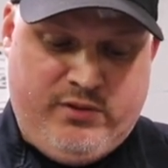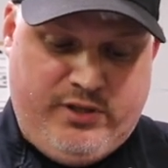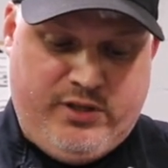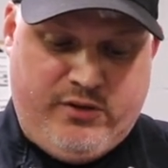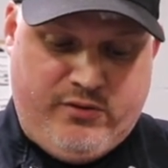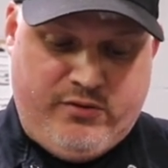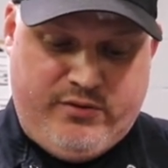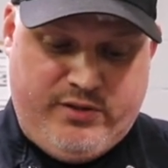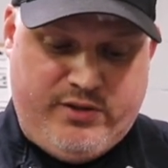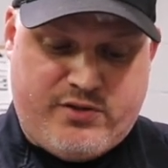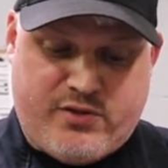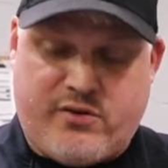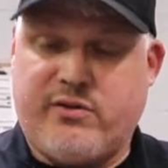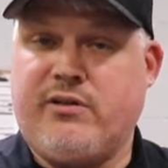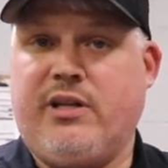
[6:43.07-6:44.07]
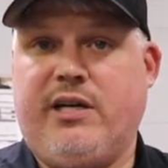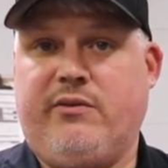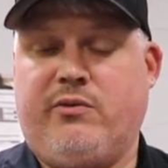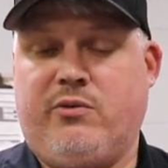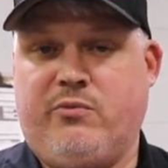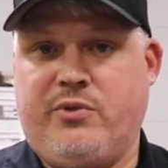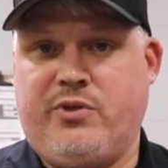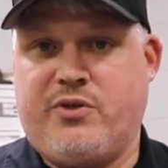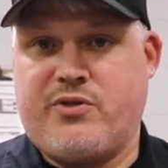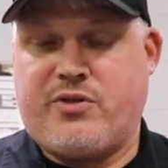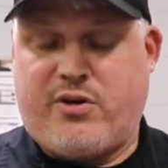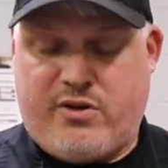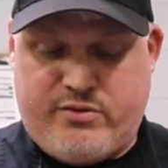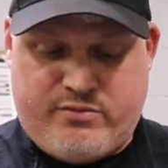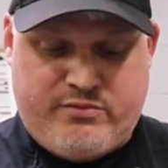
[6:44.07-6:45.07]
you know, in a certain level, when you
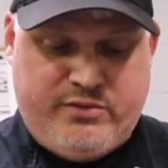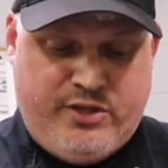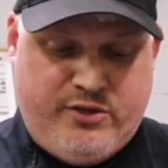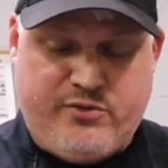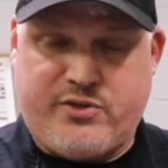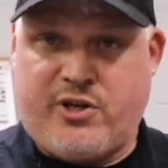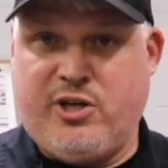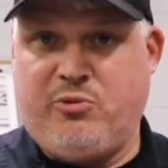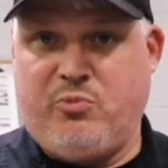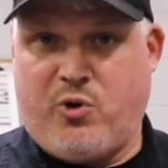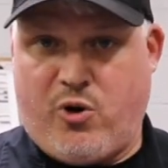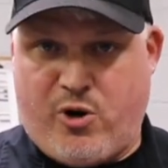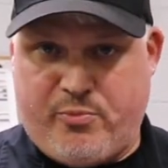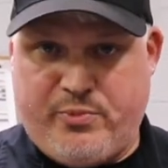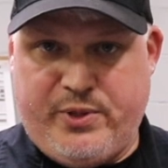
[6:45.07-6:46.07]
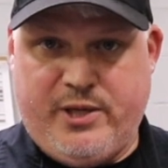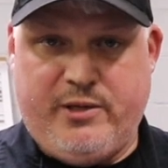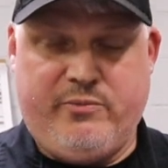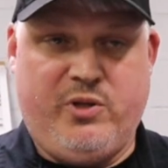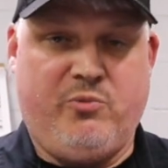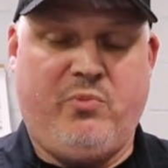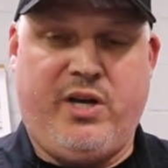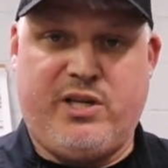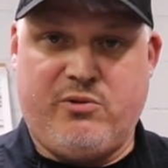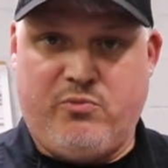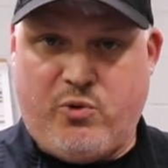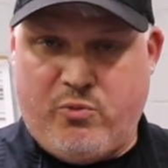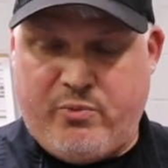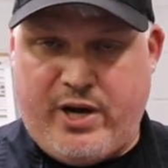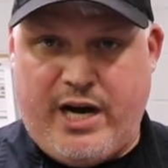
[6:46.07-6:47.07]
start, you know, turning more RPM, and you're making
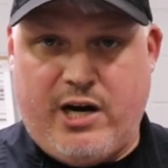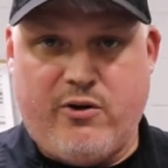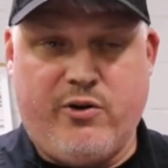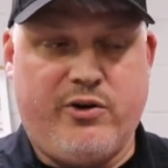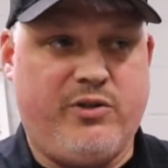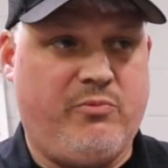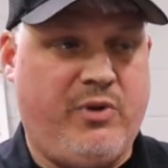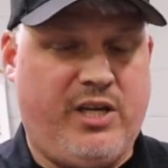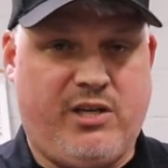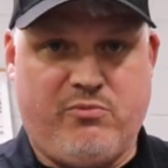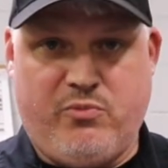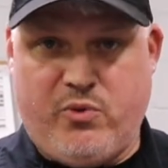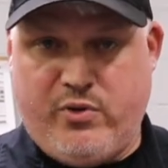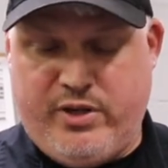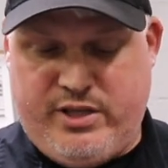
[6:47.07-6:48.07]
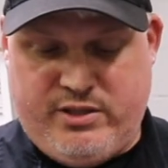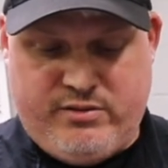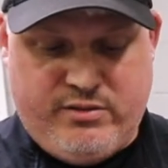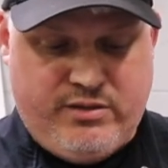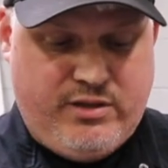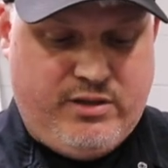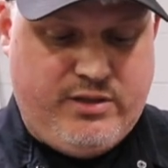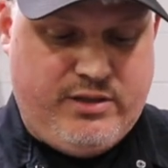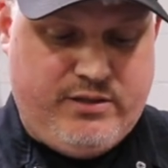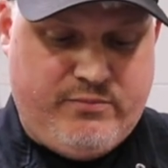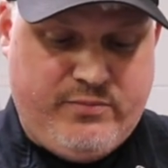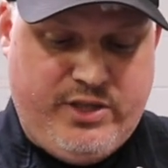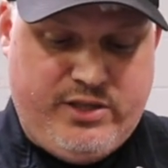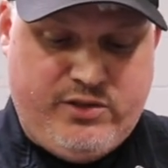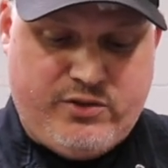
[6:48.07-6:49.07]
more power, and you're making more heat,
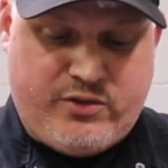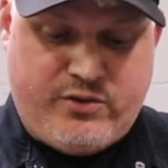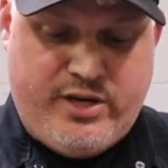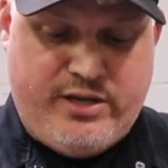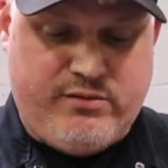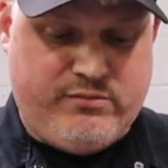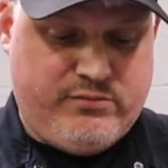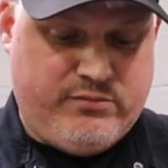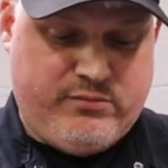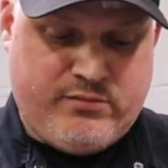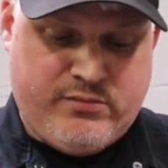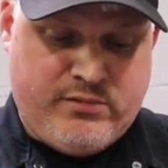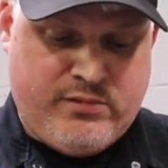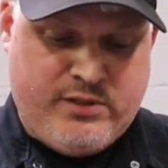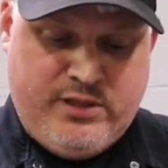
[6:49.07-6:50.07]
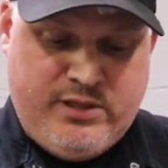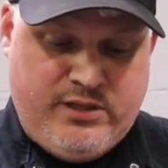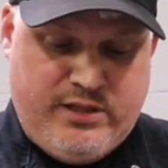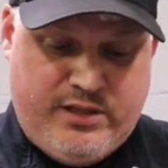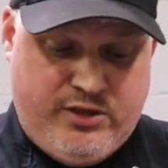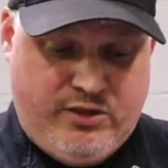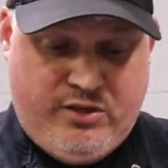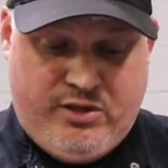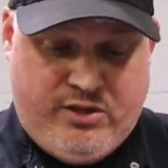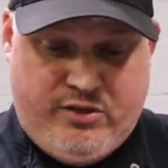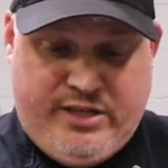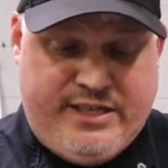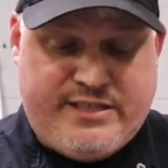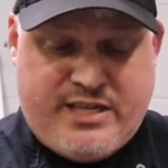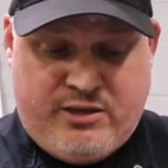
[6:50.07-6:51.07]
and you're creating, and
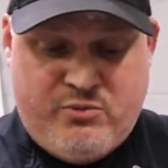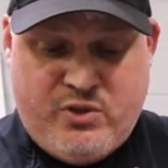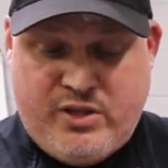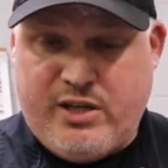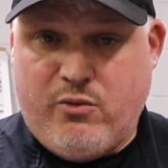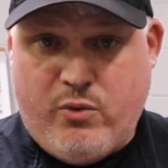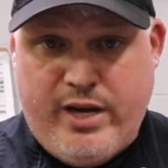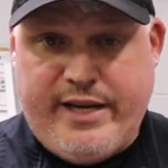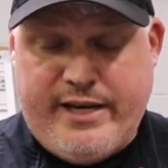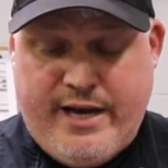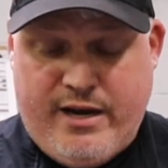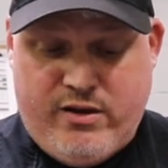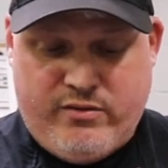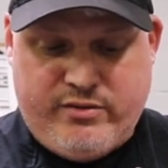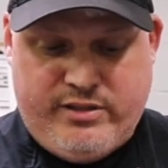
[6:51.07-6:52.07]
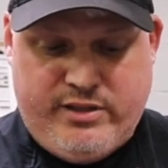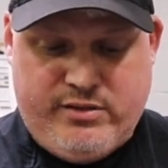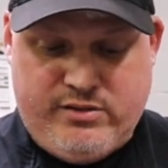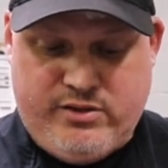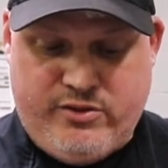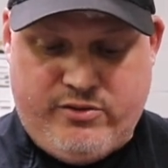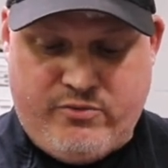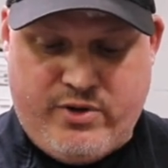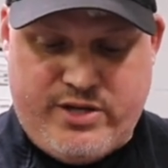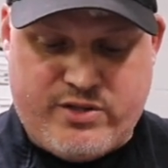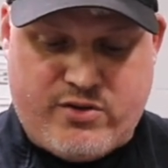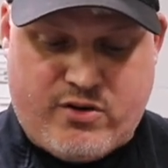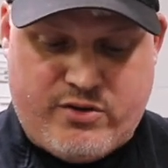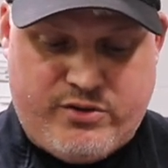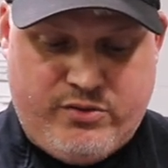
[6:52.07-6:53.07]
anytime you can get weight out in a race
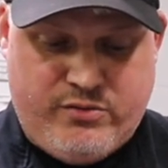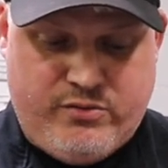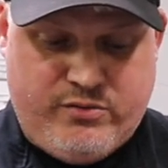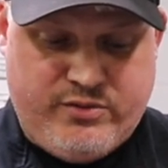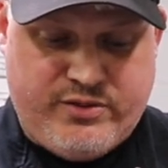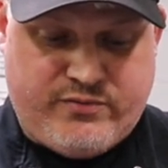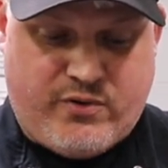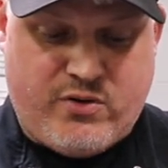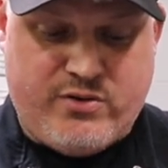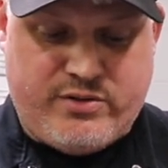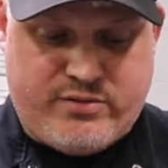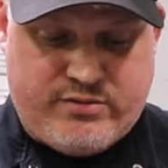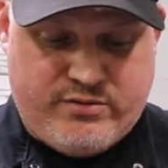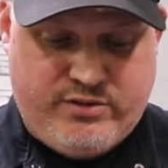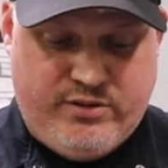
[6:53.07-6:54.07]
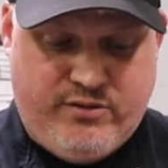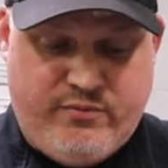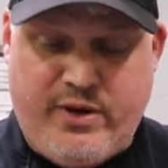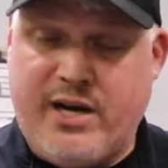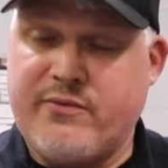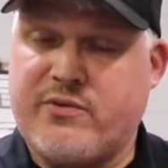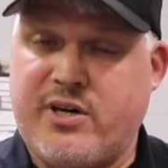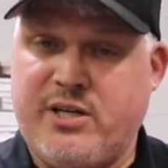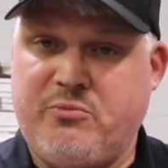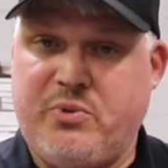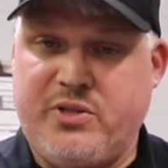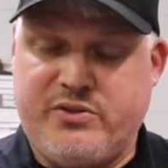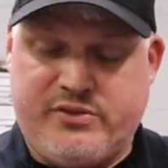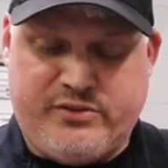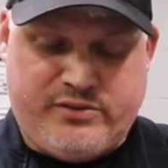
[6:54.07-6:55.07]
car too, as far as, you know, valve train
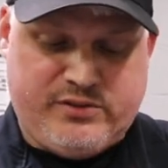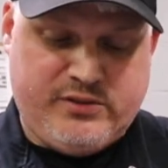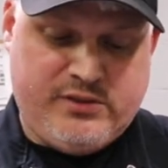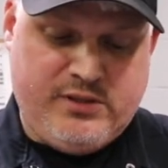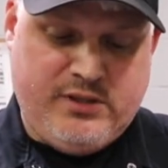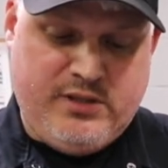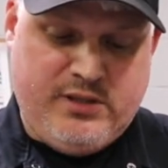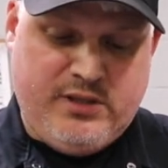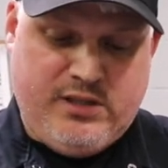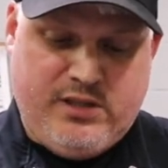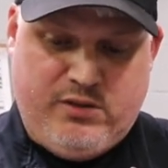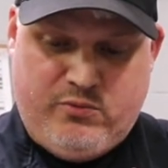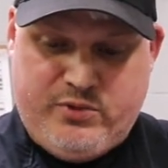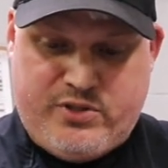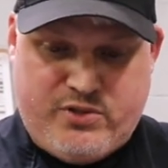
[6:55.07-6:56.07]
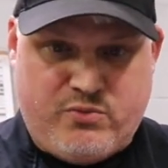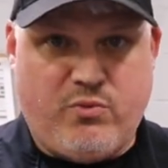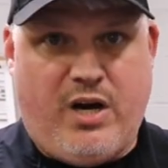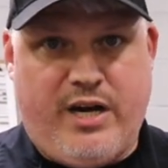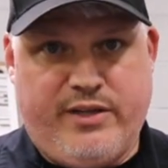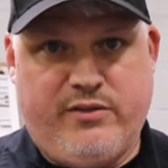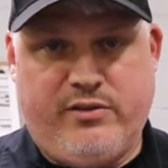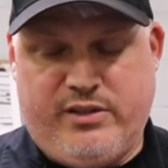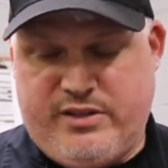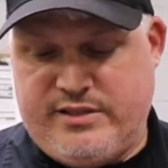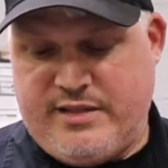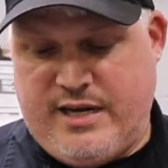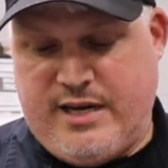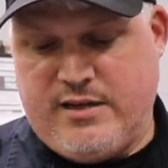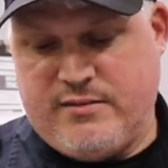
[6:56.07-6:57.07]
pieces, which is why you need the
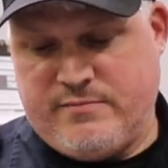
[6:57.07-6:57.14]
tie.